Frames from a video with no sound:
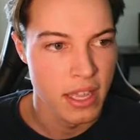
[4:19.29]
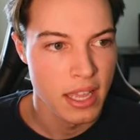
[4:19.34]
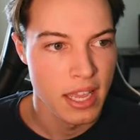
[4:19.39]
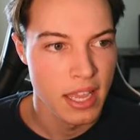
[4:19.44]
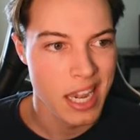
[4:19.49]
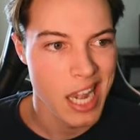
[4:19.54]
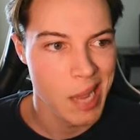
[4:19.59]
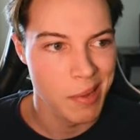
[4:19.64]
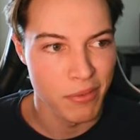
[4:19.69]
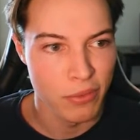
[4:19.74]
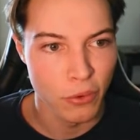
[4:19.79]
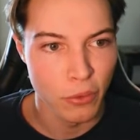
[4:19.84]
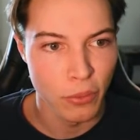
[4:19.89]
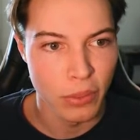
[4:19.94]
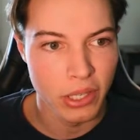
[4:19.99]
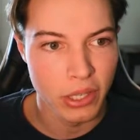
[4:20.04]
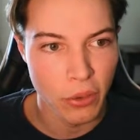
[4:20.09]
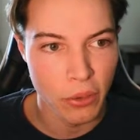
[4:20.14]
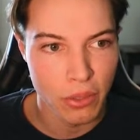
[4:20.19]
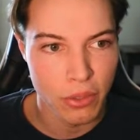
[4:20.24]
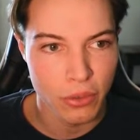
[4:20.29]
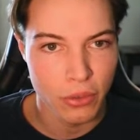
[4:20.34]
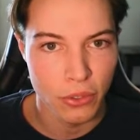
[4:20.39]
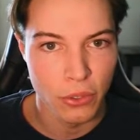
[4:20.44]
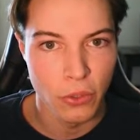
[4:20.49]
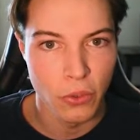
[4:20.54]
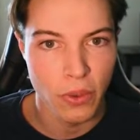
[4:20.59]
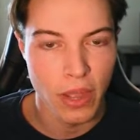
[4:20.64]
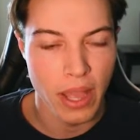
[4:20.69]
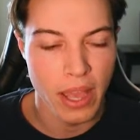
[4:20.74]
Now before we go
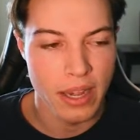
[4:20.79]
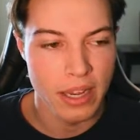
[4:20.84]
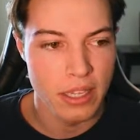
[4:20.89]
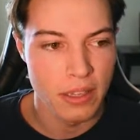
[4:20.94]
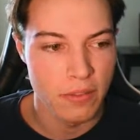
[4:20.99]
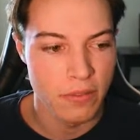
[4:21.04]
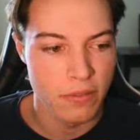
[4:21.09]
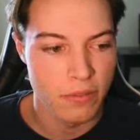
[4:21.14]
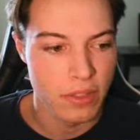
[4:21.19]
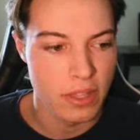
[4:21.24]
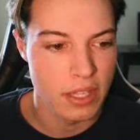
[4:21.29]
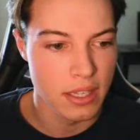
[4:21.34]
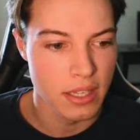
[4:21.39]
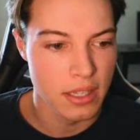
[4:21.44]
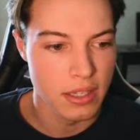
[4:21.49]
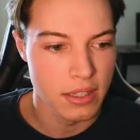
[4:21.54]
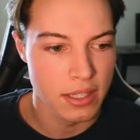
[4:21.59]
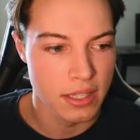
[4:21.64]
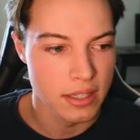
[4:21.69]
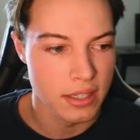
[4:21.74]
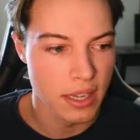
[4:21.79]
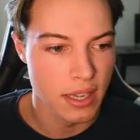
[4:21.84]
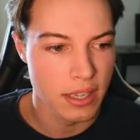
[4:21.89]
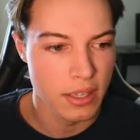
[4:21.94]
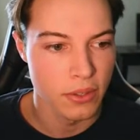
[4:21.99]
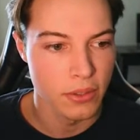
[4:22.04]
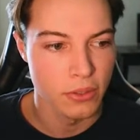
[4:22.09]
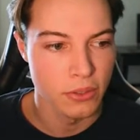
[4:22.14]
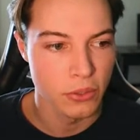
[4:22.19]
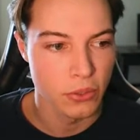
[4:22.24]
through any of the
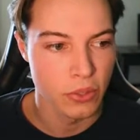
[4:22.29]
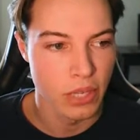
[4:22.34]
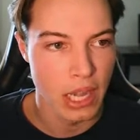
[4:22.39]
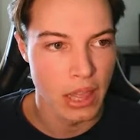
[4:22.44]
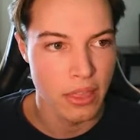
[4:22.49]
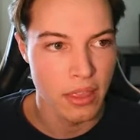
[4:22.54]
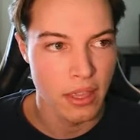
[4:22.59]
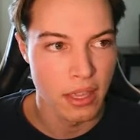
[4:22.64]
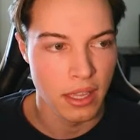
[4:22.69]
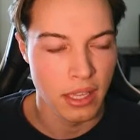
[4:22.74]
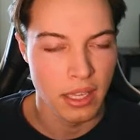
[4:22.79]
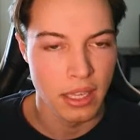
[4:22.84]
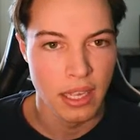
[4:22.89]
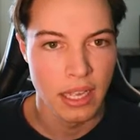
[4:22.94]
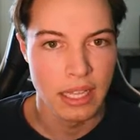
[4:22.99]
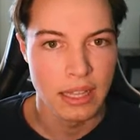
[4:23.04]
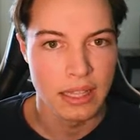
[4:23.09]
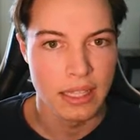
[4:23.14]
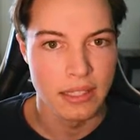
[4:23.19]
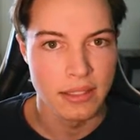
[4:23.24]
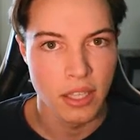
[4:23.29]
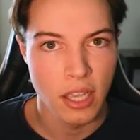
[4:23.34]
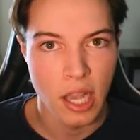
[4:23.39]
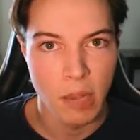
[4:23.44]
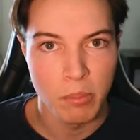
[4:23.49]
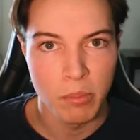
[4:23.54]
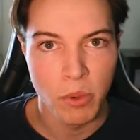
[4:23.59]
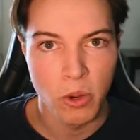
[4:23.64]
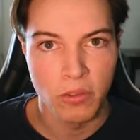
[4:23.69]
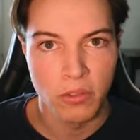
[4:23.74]
details or anything, let's
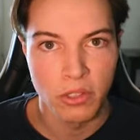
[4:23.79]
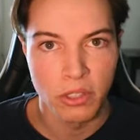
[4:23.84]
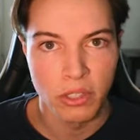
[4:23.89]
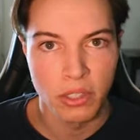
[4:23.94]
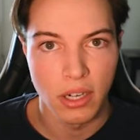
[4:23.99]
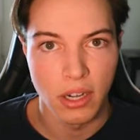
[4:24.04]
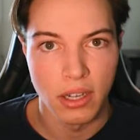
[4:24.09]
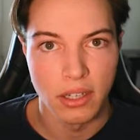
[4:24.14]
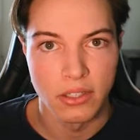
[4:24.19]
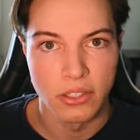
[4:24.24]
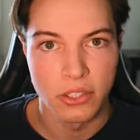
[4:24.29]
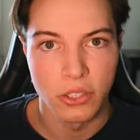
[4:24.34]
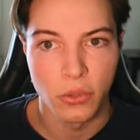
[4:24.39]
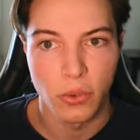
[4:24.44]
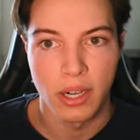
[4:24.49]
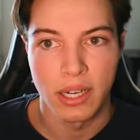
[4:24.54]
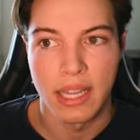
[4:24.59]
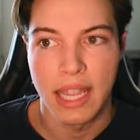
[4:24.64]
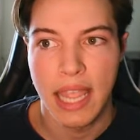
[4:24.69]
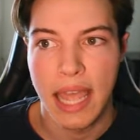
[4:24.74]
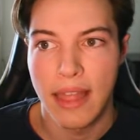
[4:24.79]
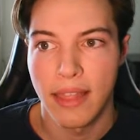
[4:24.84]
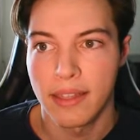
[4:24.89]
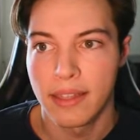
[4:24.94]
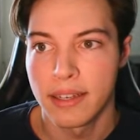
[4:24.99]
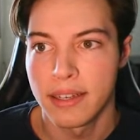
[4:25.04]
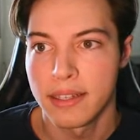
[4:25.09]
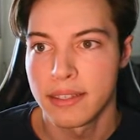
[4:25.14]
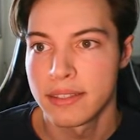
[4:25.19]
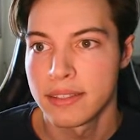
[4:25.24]
hop over onto our Kali
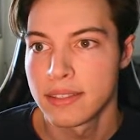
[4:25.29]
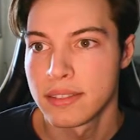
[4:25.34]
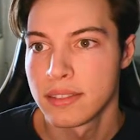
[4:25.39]
Linux